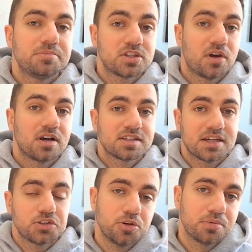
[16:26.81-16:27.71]
stocks
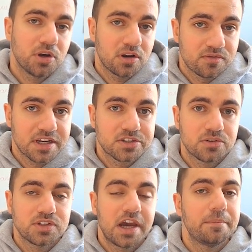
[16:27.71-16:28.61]
that super
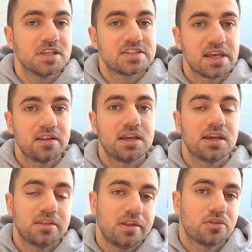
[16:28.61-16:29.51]
investors have been selling
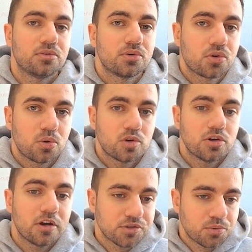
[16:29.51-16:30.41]
in the third quarter
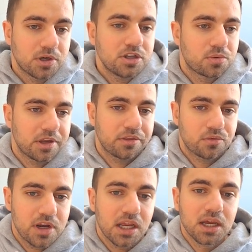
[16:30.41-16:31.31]
of
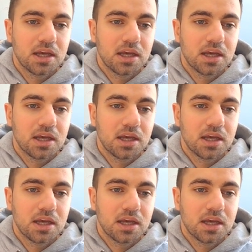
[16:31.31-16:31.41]
2023.